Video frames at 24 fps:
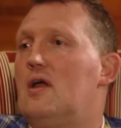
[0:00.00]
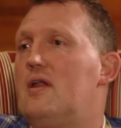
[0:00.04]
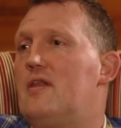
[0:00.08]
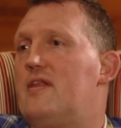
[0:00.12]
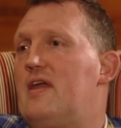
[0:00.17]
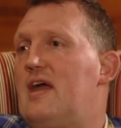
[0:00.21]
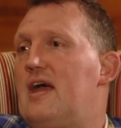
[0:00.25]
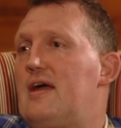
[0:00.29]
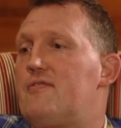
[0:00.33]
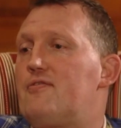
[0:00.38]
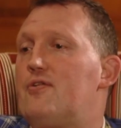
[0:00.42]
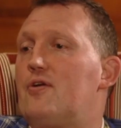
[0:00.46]

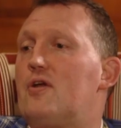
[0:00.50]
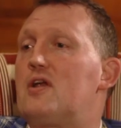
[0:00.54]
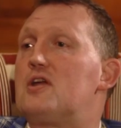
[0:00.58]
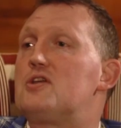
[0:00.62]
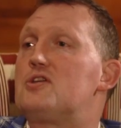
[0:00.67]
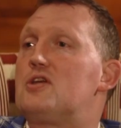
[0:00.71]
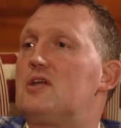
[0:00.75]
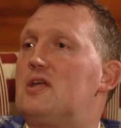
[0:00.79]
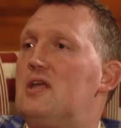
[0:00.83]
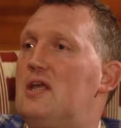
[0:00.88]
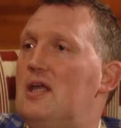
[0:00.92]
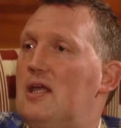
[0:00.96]
therefore
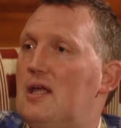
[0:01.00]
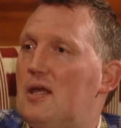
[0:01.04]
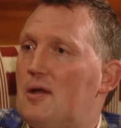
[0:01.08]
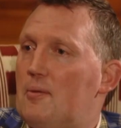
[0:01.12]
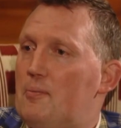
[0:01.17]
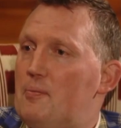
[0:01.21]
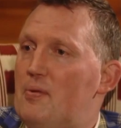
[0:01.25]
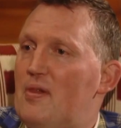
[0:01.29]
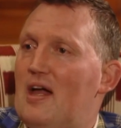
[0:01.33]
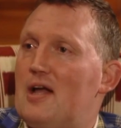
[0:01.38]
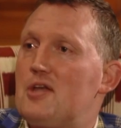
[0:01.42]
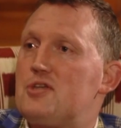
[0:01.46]
is a year
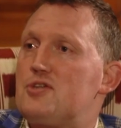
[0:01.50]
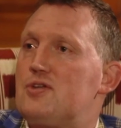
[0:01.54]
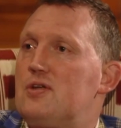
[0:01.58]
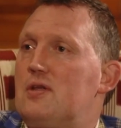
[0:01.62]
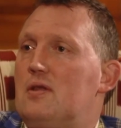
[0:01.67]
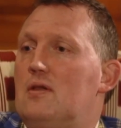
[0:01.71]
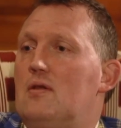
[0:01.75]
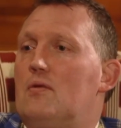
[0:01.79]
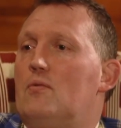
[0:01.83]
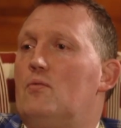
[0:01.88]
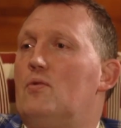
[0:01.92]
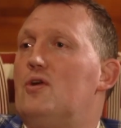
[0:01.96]
plus,
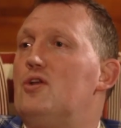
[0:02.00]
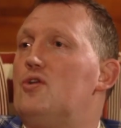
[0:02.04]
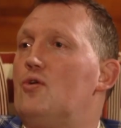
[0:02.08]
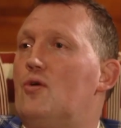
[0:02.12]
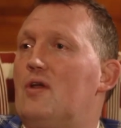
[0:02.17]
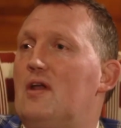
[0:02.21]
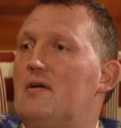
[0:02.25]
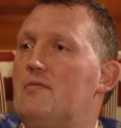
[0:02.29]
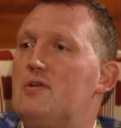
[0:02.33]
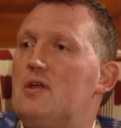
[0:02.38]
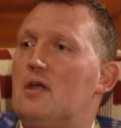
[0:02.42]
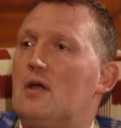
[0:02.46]
and we
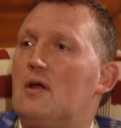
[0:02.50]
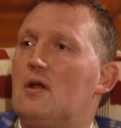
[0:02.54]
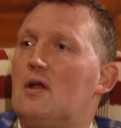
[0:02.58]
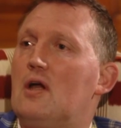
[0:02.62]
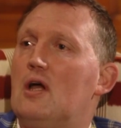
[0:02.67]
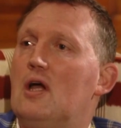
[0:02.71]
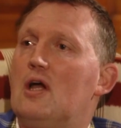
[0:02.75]
don't have a year.